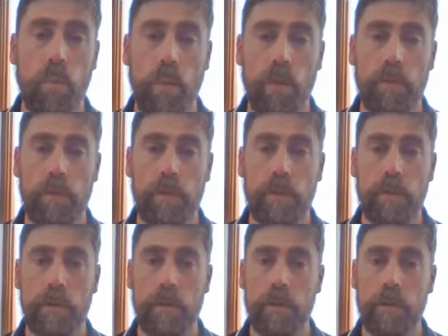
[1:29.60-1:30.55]
what
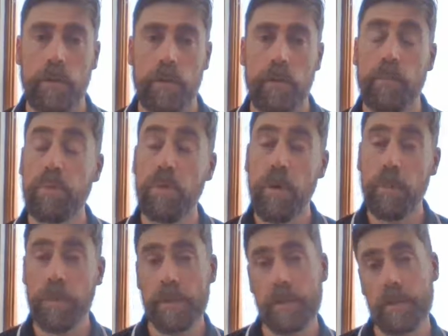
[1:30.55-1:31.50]
the
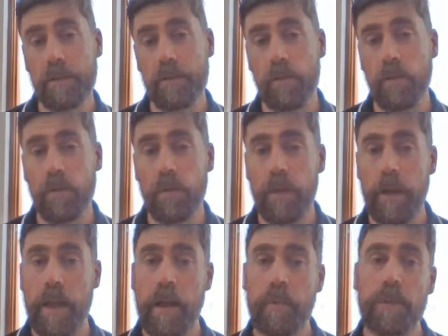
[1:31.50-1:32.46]
properties or
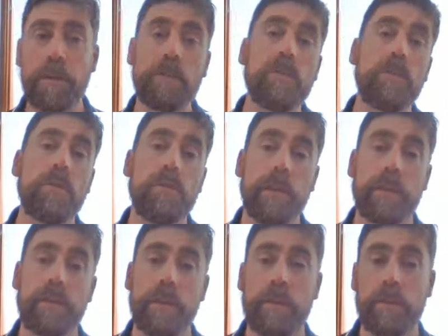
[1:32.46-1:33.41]
how we can sort of
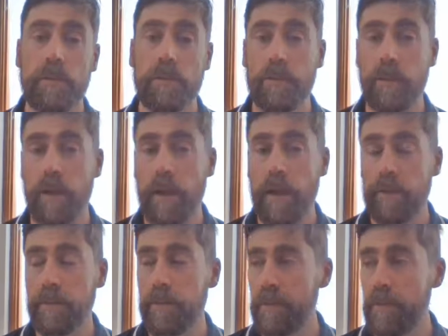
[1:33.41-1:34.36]
identify
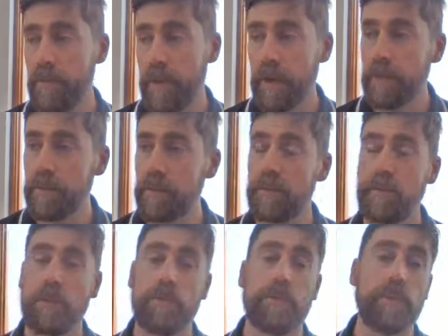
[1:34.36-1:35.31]
acids and bases.
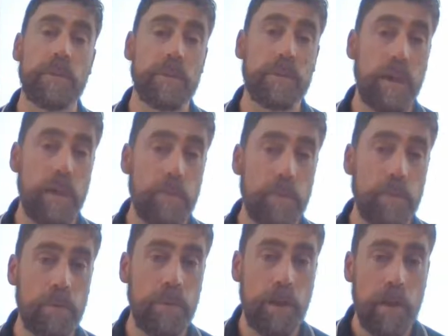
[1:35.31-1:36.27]
So for
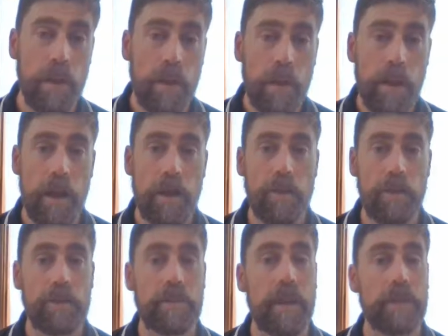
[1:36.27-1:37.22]
example,
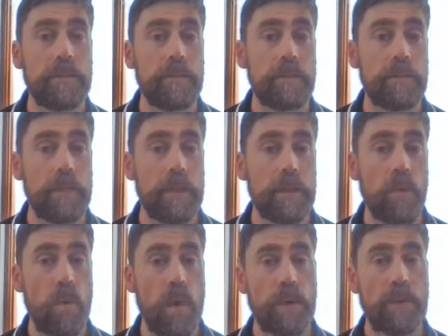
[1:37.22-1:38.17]
these acids being
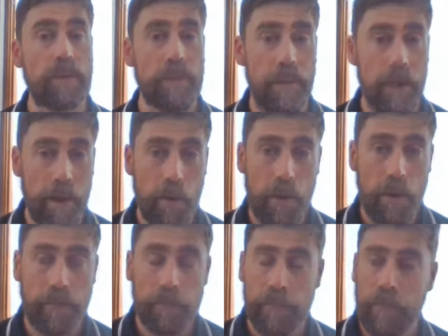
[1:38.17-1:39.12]
quite sour
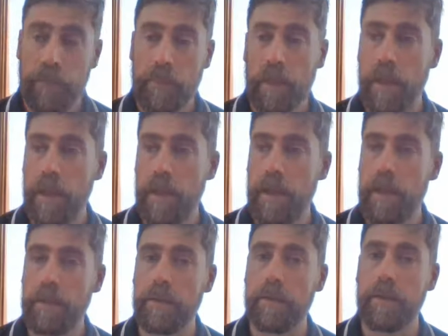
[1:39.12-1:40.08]

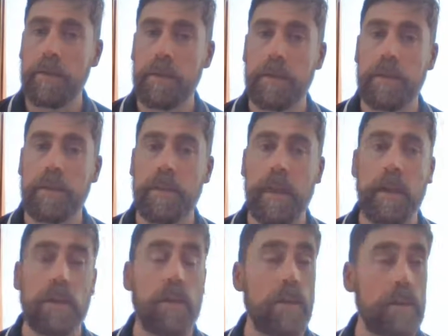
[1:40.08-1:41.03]
and the
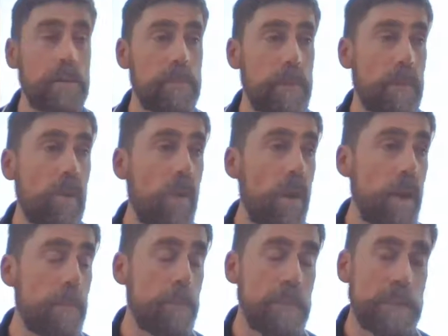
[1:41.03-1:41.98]
alkaline being
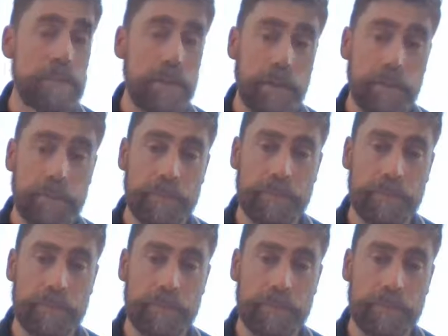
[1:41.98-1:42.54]
quite bitter.